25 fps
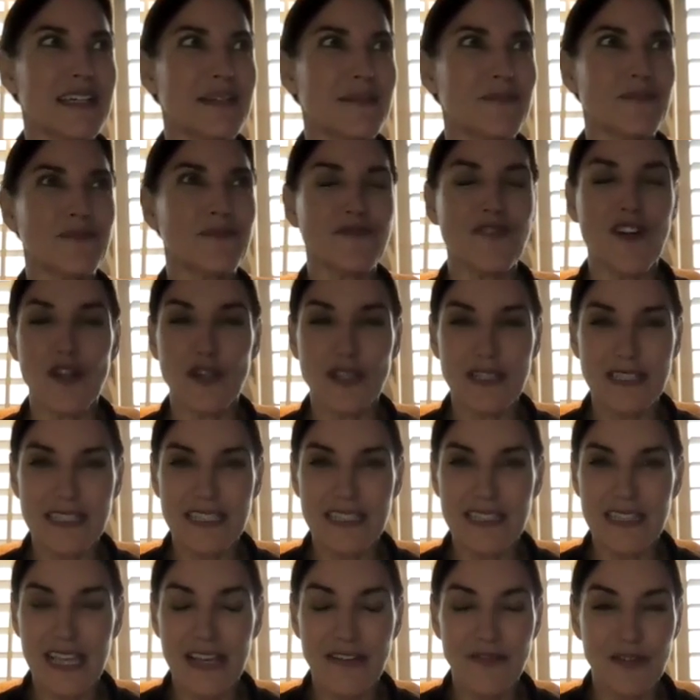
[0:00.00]
falling in
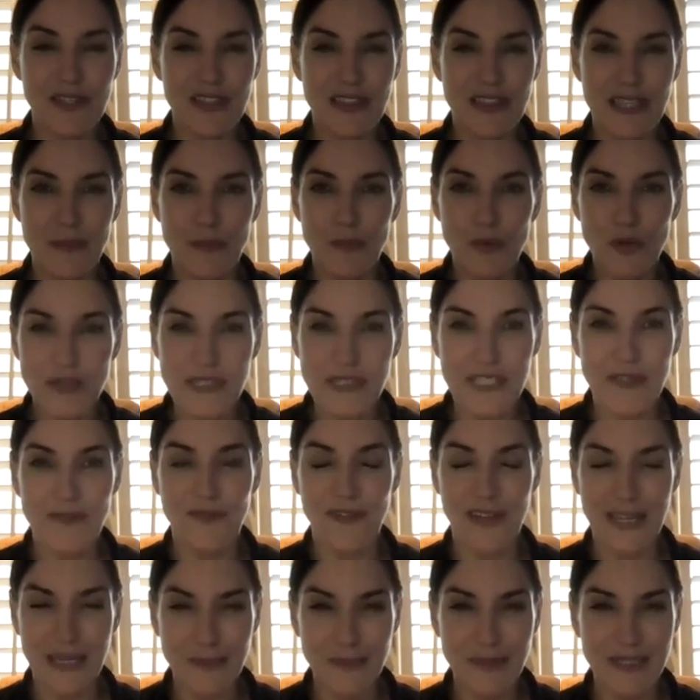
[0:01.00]
love with the
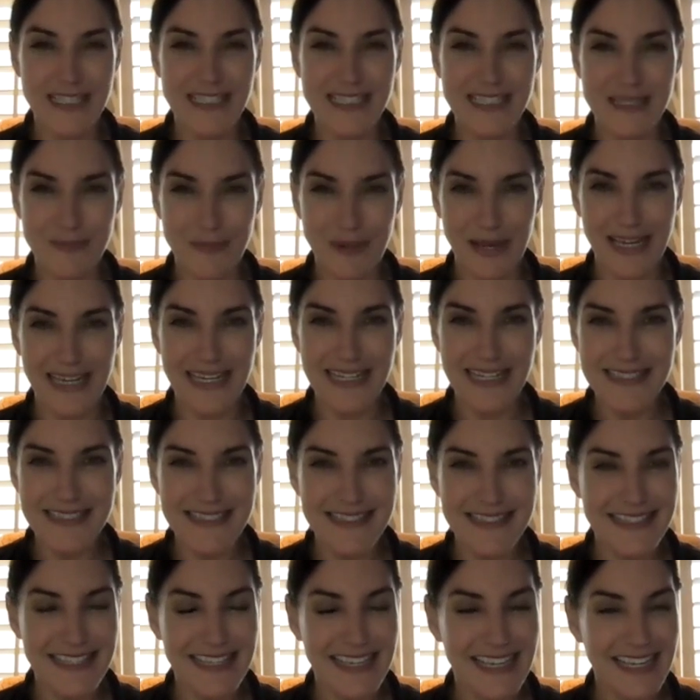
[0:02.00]
multifamily space,
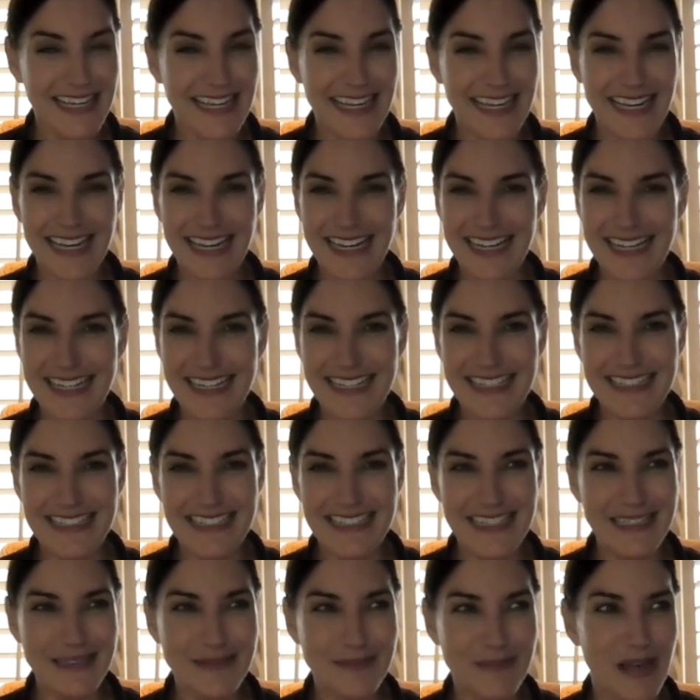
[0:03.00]
and
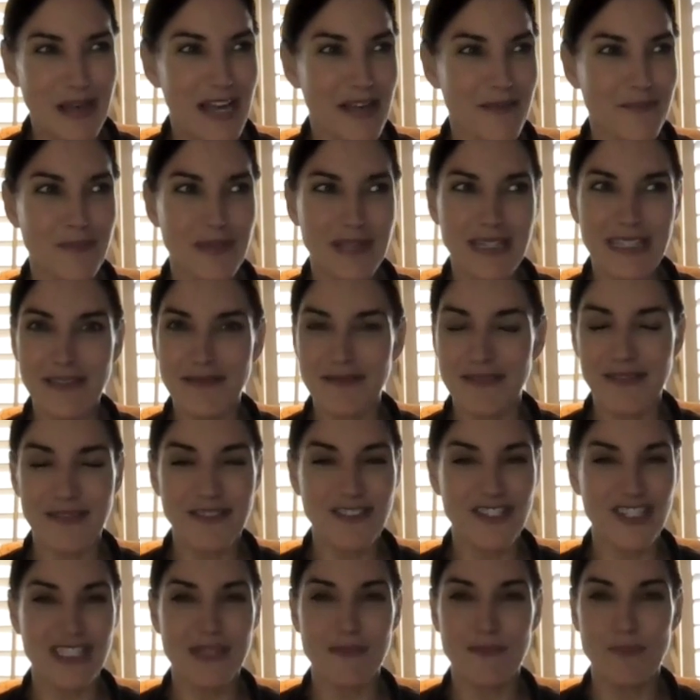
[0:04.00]
I've been
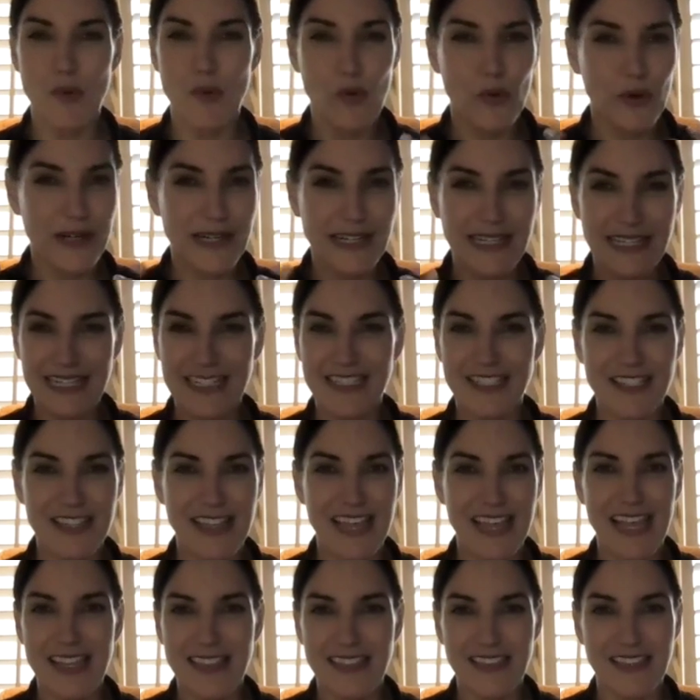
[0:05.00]
just pouring into
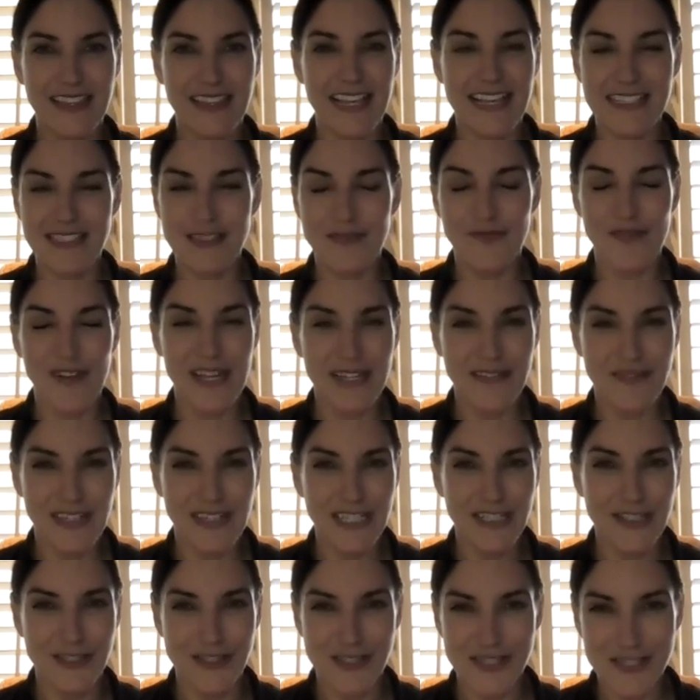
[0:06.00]
that the last 5
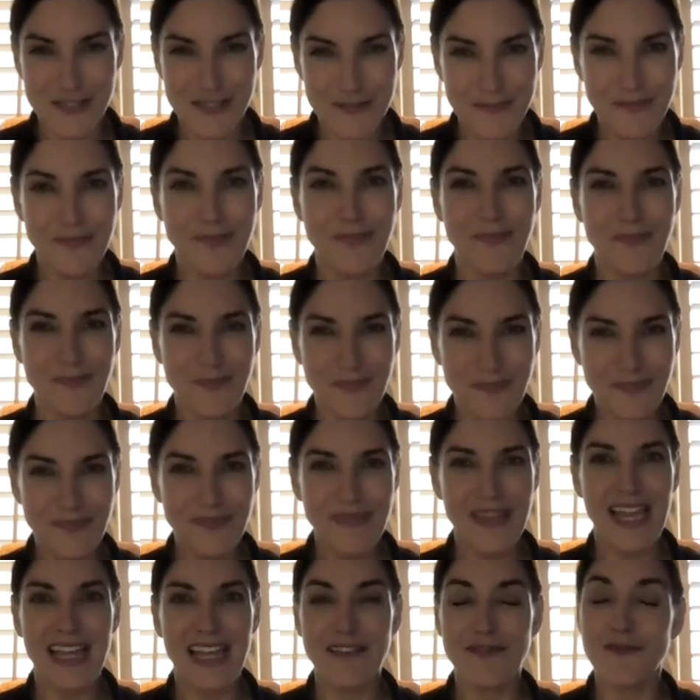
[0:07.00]
years. I
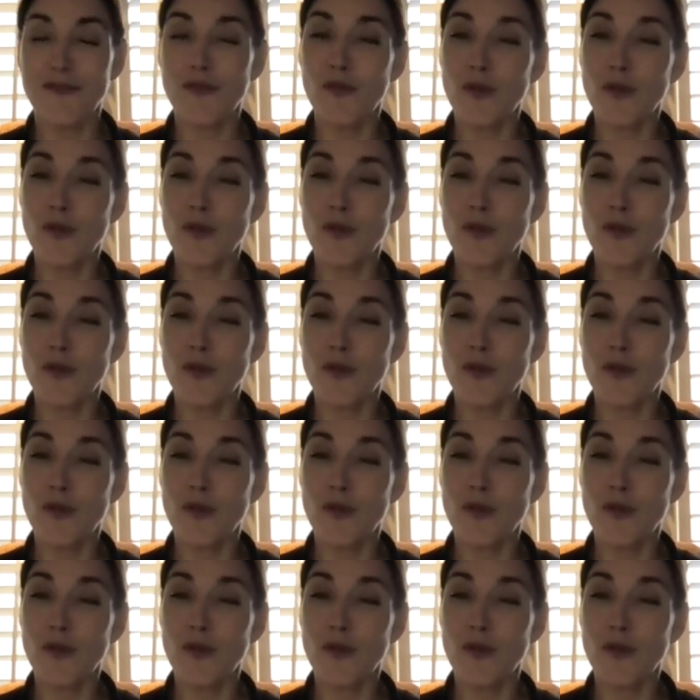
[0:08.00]
have 4